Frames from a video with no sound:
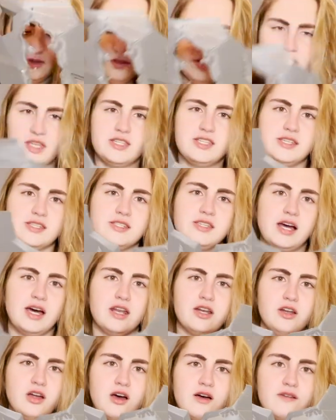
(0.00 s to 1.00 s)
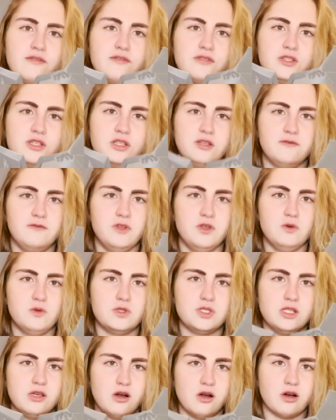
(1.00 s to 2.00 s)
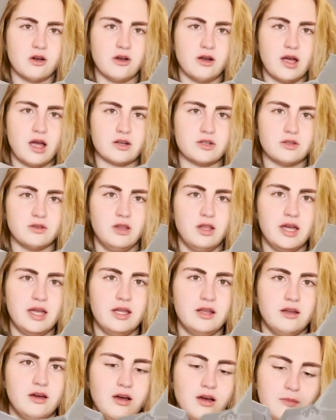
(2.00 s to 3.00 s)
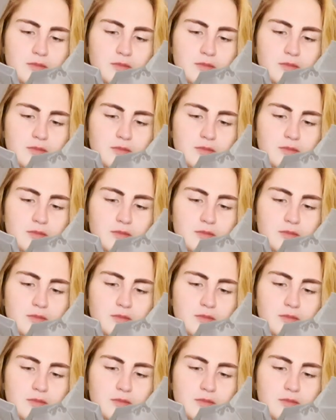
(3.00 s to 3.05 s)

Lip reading: This is not enough to diffuse the arc reactor light.